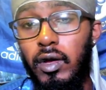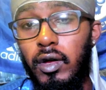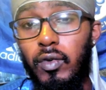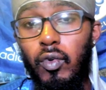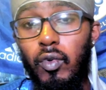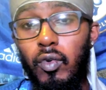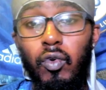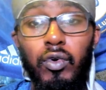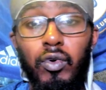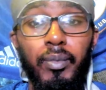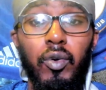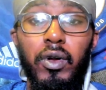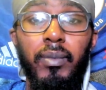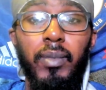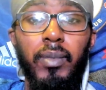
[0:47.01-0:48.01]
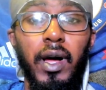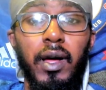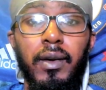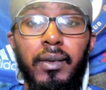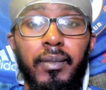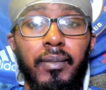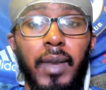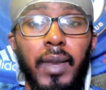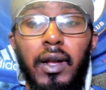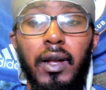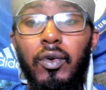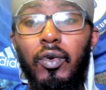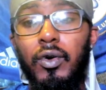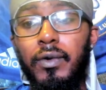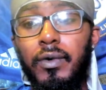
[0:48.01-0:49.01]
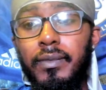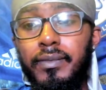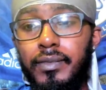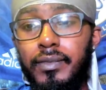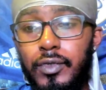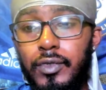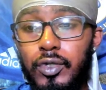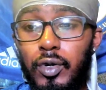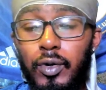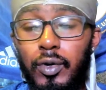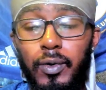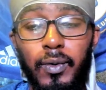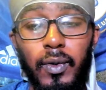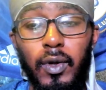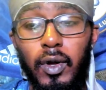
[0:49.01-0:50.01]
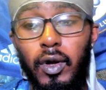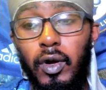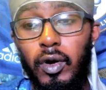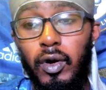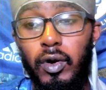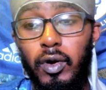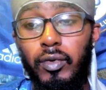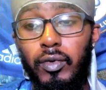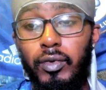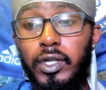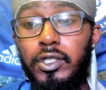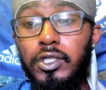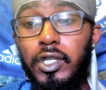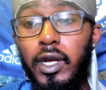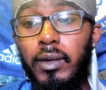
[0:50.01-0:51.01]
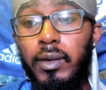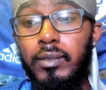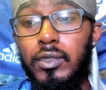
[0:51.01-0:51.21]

All reported by Matt Law. So Reece James